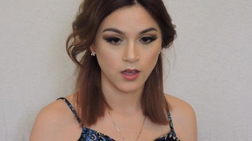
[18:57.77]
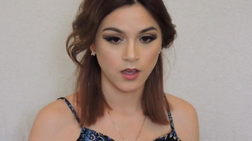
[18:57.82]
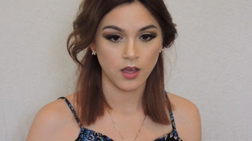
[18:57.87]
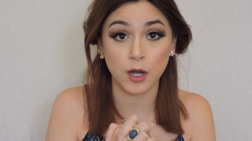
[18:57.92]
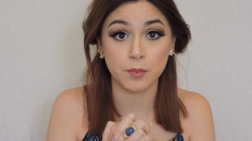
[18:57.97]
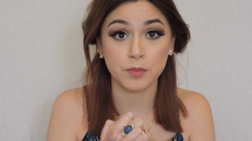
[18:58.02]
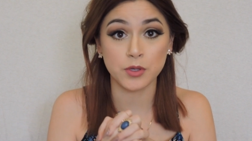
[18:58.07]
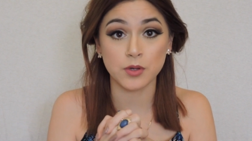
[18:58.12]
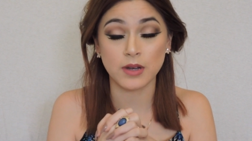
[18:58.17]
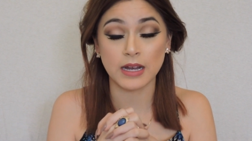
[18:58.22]

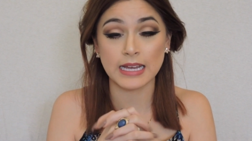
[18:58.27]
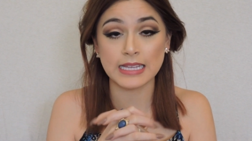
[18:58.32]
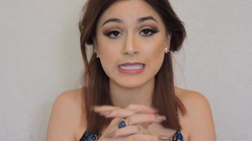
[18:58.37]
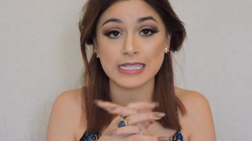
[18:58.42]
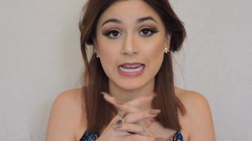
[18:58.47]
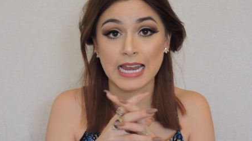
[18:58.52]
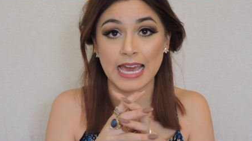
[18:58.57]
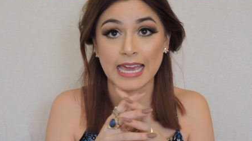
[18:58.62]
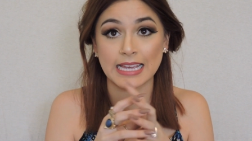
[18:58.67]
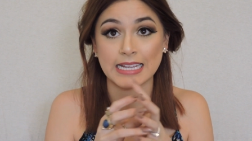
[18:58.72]
Hope you guys
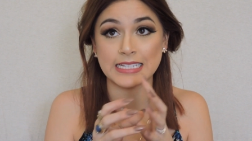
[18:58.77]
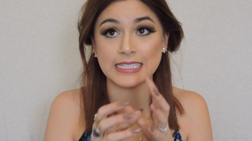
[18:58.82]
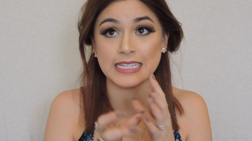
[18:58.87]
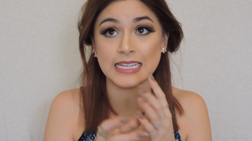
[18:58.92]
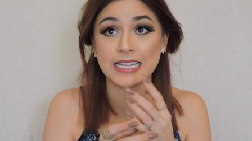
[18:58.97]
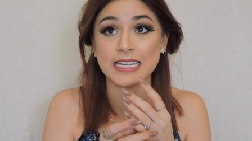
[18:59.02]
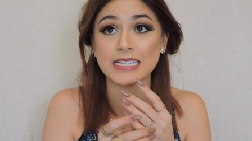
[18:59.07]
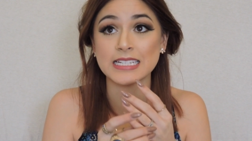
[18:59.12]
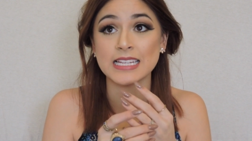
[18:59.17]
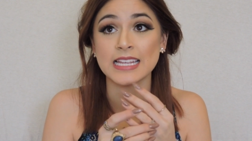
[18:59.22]
liked
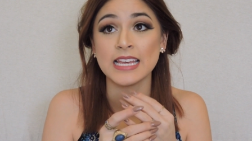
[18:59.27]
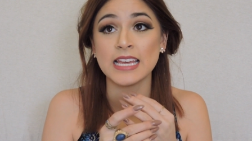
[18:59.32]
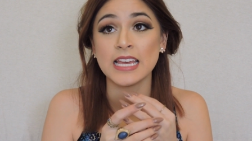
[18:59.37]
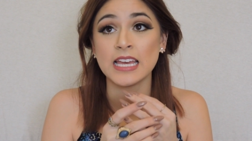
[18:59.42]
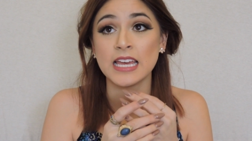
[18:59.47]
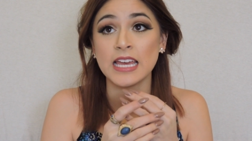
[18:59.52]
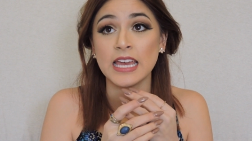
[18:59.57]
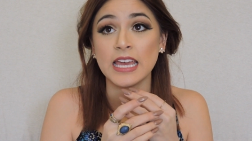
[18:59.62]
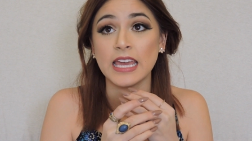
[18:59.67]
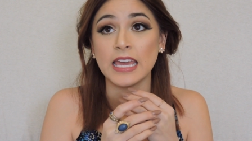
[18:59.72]
it.
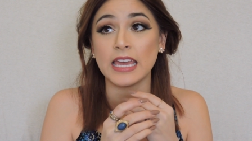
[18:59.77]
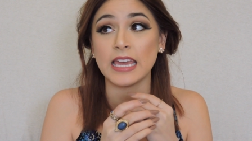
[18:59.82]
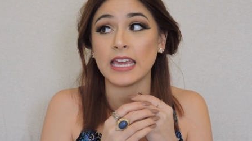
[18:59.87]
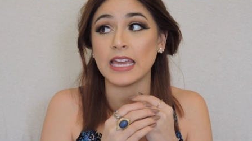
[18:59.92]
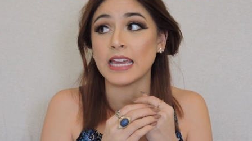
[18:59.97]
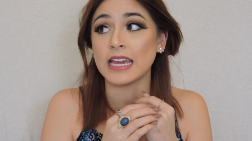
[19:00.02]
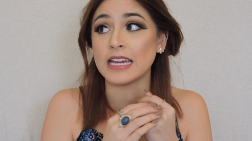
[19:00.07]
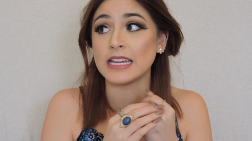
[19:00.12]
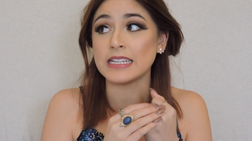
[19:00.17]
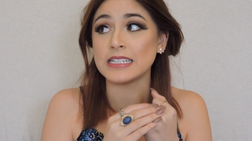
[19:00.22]

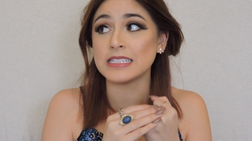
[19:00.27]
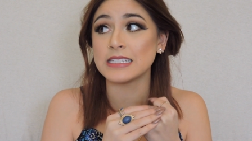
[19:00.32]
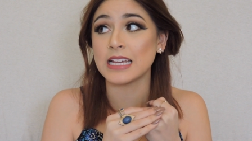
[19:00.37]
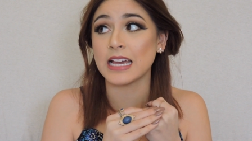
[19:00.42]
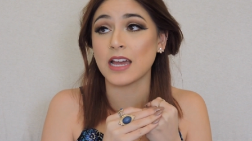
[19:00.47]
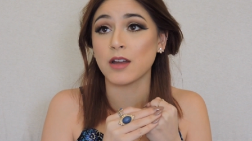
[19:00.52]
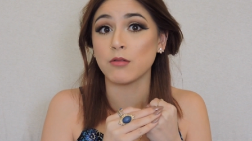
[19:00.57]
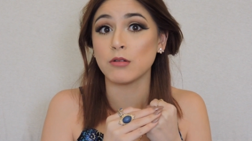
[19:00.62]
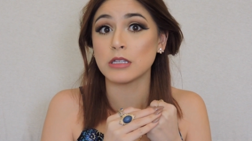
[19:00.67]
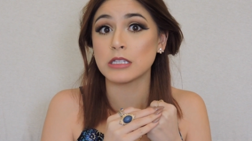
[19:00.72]
And
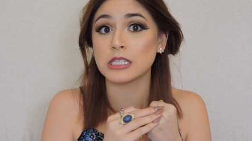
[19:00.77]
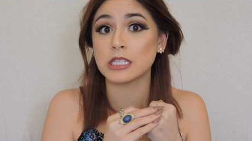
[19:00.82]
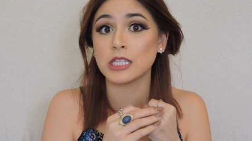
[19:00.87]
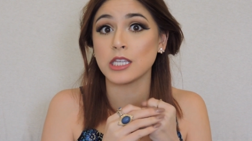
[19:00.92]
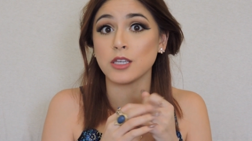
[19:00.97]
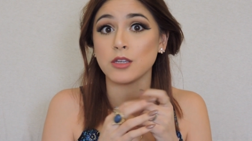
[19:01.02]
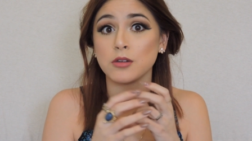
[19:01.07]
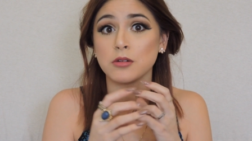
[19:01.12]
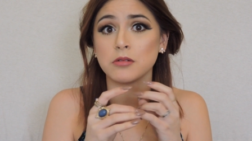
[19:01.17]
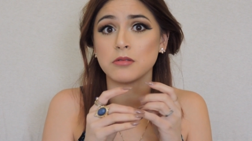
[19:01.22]
I will see
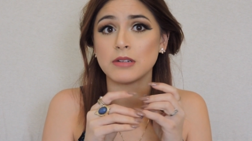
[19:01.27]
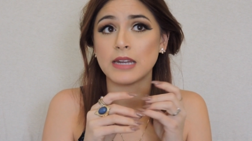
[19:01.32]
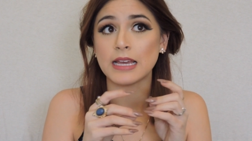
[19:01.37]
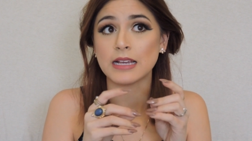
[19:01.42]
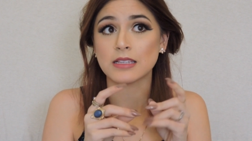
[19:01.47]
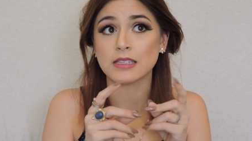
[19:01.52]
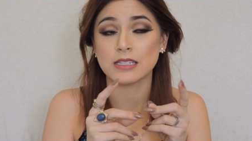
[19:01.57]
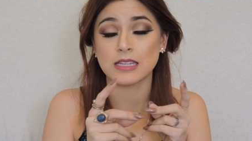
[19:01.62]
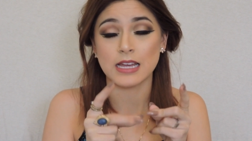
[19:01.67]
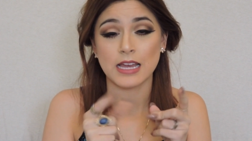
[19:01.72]
you
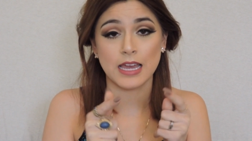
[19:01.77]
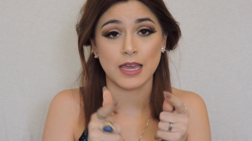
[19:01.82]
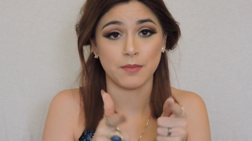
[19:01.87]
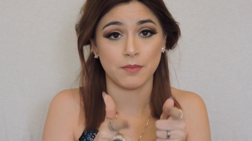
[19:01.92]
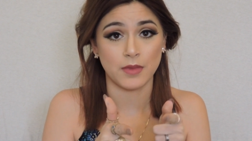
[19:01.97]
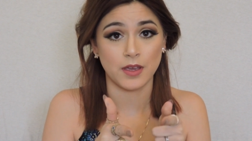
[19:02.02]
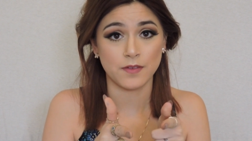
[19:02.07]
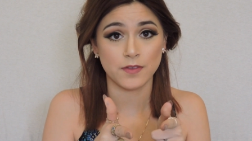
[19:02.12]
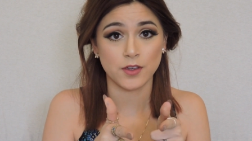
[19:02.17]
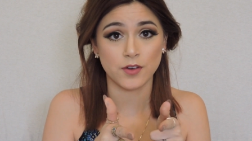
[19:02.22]
next
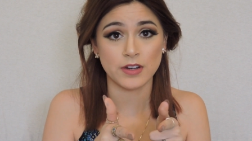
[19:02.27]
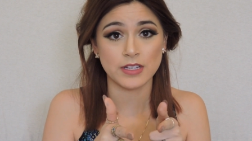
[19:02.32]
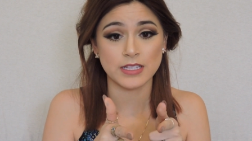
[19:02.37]
time, if there